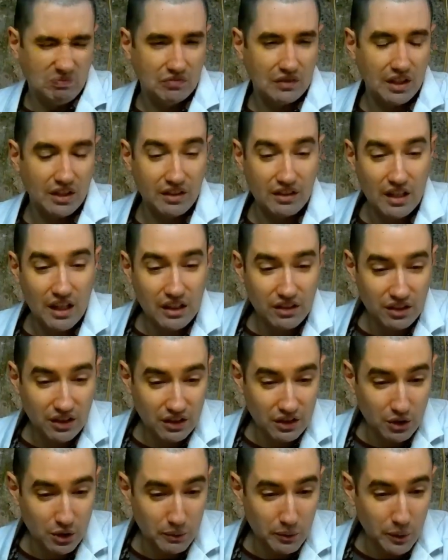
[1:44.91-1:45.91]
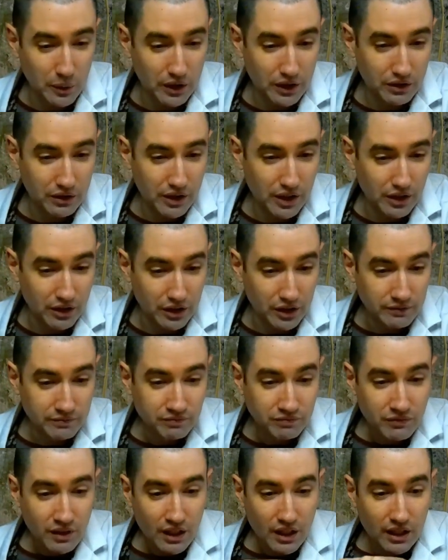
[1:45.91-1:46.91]
Doesn't taste like normal water either.
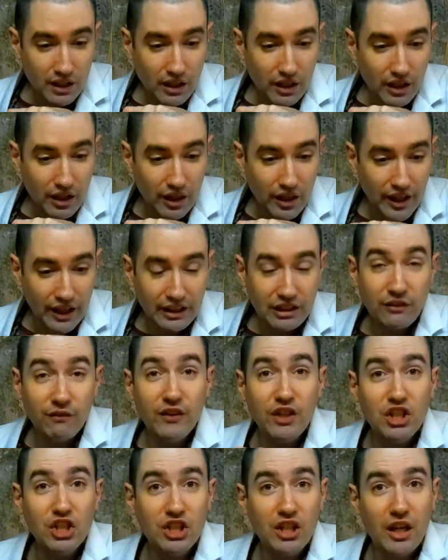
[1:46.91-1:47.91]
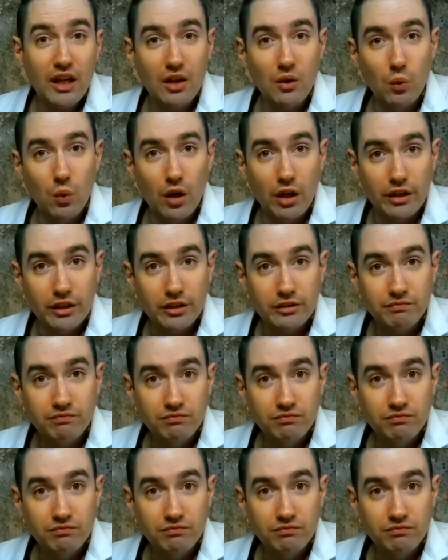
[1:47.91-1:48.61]
That's fish tank water.